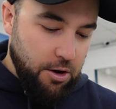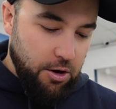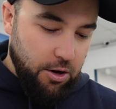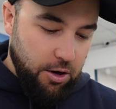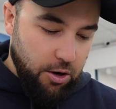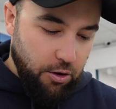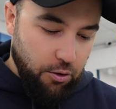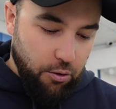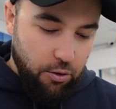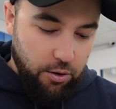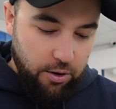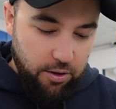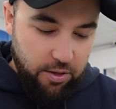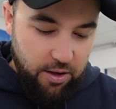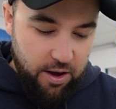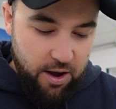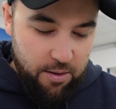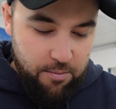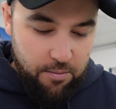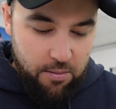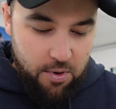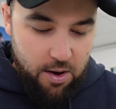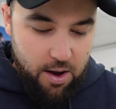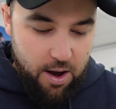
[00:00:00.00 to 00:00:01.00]
you can order
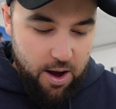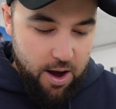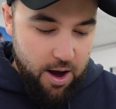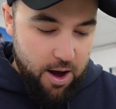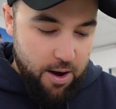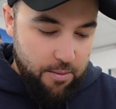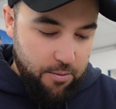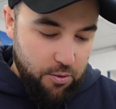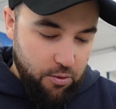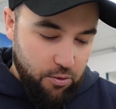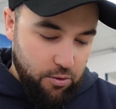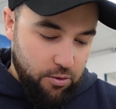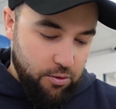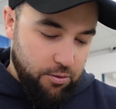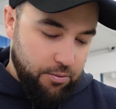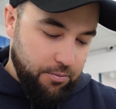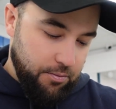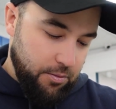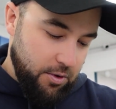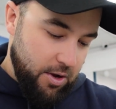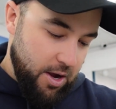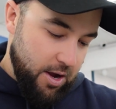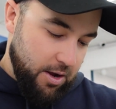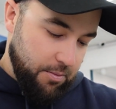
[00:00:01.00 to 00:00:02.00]
them, or
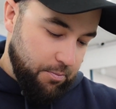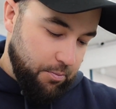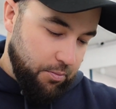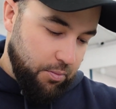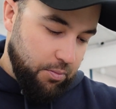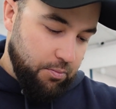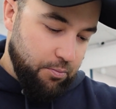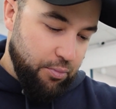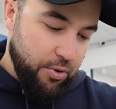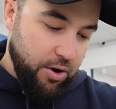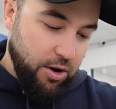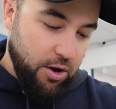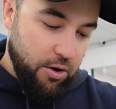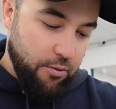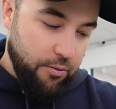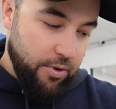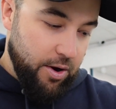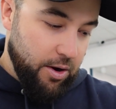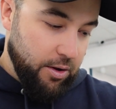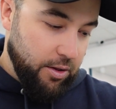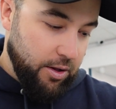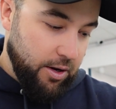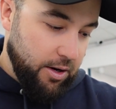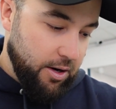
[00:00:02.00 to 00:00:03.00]
yeah, bring your
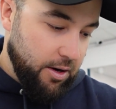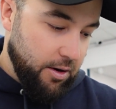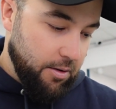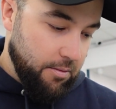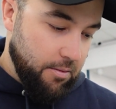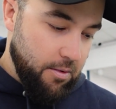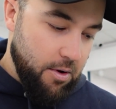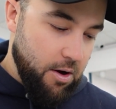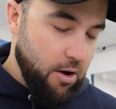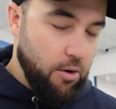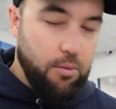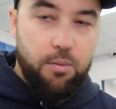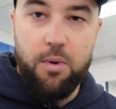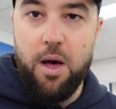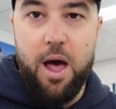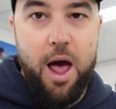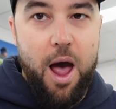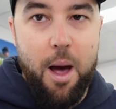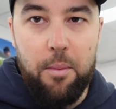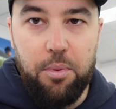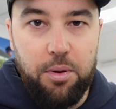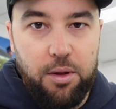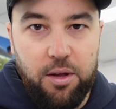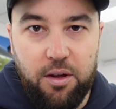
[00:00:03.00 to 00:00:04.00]
reel in and I'll
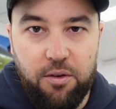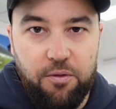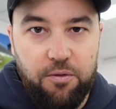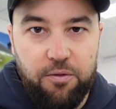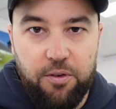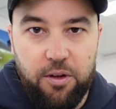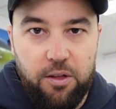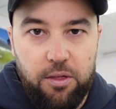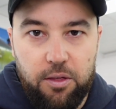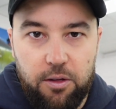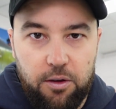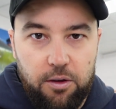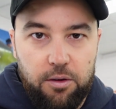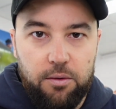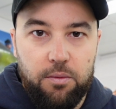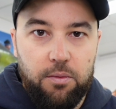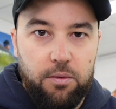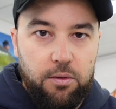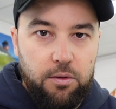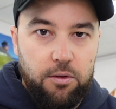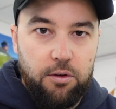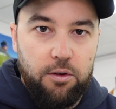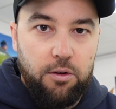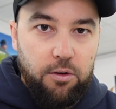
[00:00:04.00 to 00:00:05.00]
happily fit the
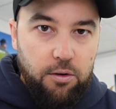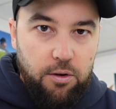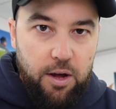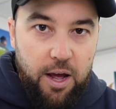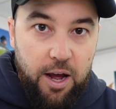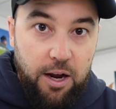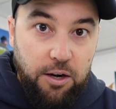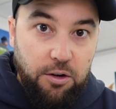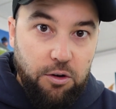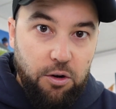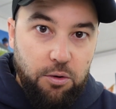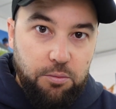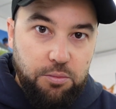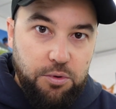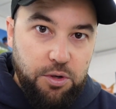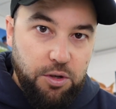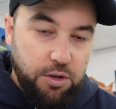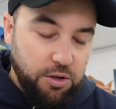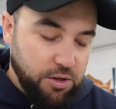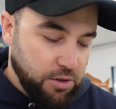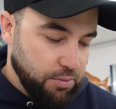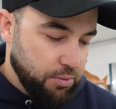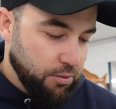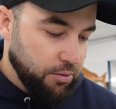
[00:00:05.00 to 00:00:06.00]
egg knob to
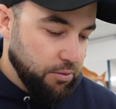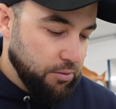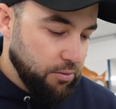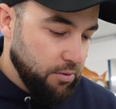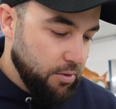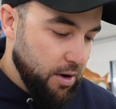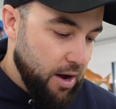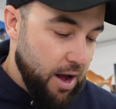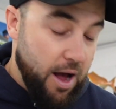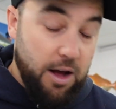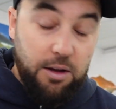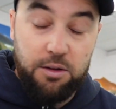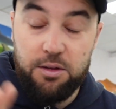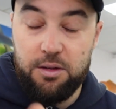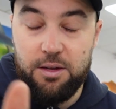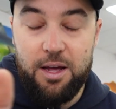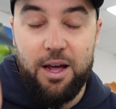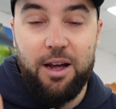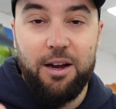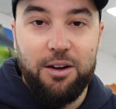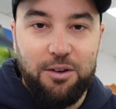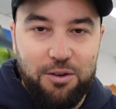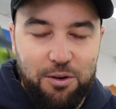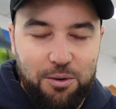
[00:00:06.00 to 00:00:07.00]
your spool,
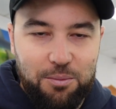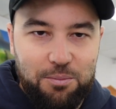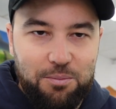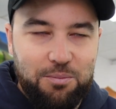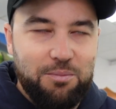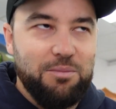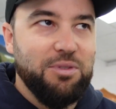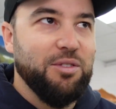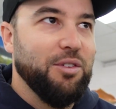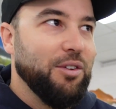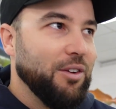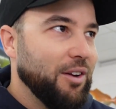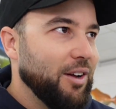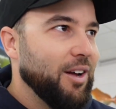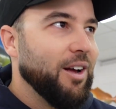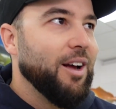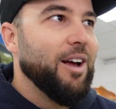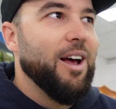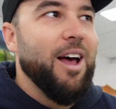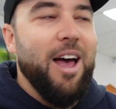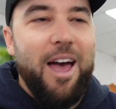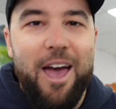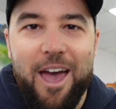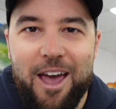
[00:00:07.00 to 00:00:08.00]
egg knob
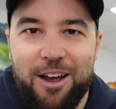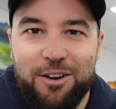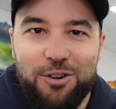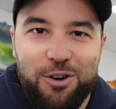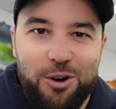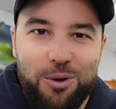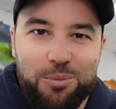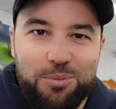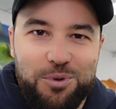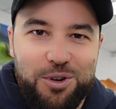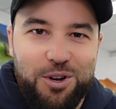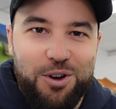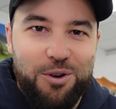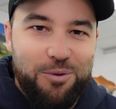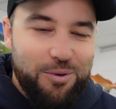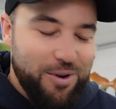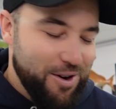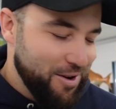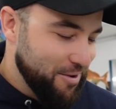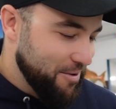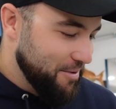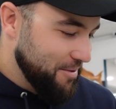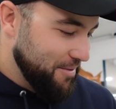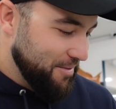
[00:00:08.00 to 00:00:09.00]
to your
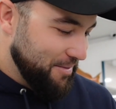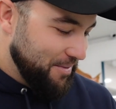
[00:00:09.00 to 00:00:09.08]
reel.